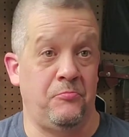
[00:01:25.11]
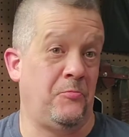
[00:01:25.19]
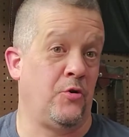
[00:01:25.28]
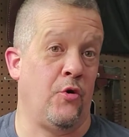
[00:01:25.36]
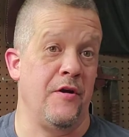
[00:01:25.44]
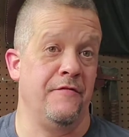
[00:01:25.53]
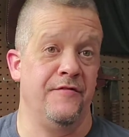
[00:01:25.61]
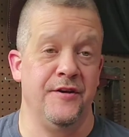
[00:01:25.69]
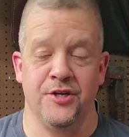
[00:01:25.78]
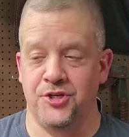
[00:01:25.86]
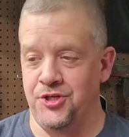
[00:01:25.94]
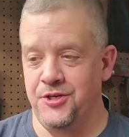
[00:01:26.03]

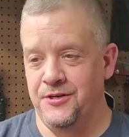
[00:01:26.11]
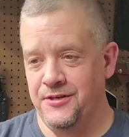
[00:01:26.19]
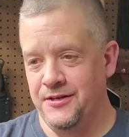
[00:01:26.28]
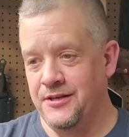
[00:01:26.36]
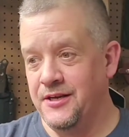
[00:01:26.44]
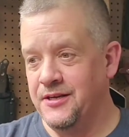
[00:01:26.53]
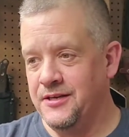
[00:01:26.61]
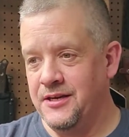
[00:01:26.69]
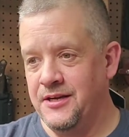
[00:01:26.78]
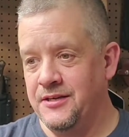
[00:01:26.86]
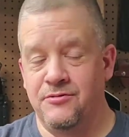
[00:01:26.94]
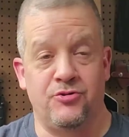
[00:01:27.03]
crayfish,
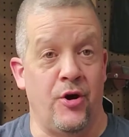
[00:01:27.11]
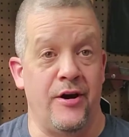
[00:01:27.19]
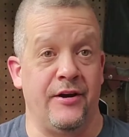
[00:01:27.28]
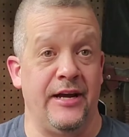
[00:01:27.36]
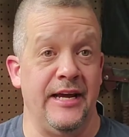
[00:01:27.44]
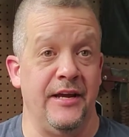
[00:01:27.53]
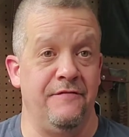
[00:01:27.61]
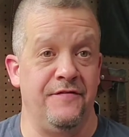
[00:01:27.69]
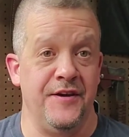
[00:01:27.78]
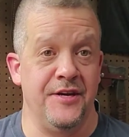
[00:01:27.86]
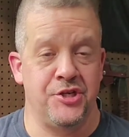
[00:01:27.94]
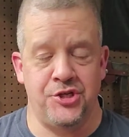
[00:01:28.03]
tried to gig
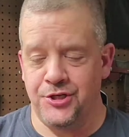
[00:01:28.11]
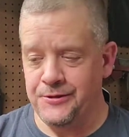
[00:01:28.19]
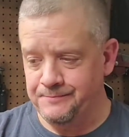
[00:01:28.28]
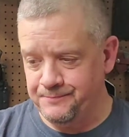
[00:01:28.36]
fish.